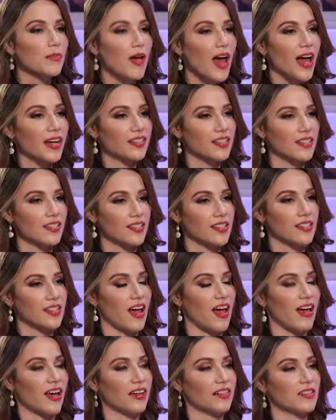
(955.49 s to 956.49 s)
back to the
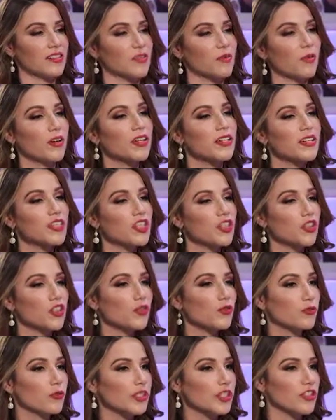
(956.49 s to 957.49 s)
science, what
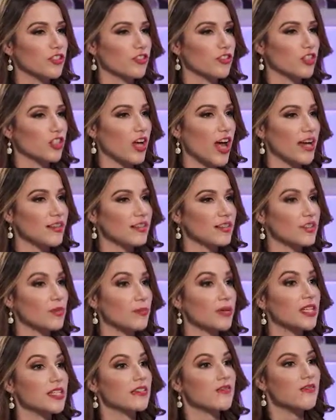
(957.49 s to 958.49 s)
additional research has to
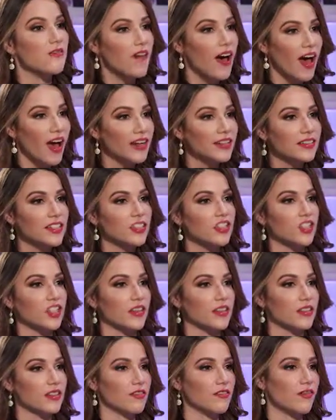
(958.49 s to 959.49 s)
be defined and
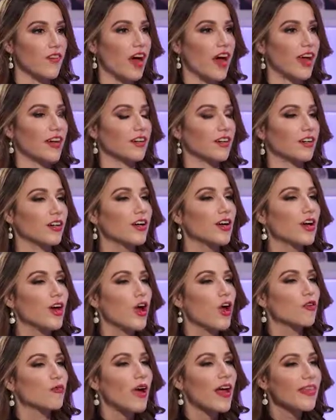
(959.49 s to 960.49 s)
justified, or
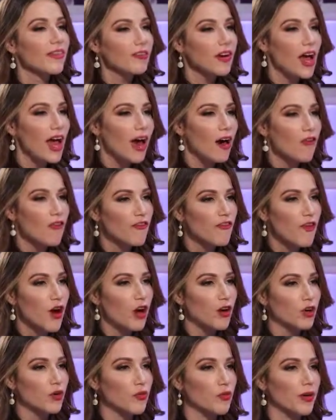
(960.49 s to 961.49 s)
rather, how
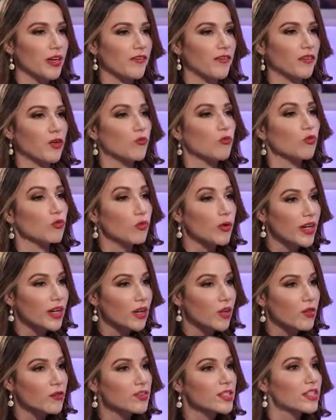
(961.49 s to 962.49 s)
far are we from
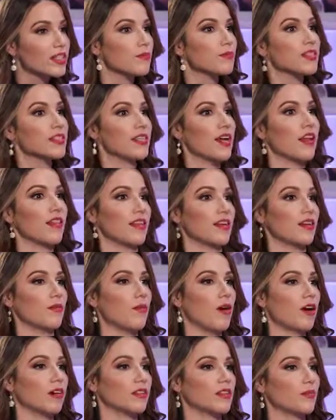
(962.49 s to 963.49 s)
real stem cell in a
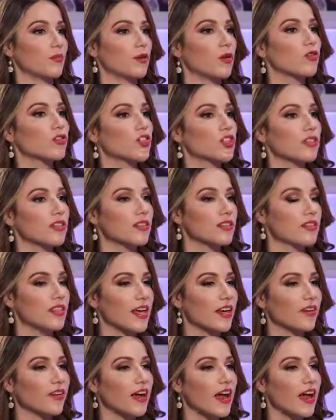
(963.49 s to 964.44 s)
box approaches that are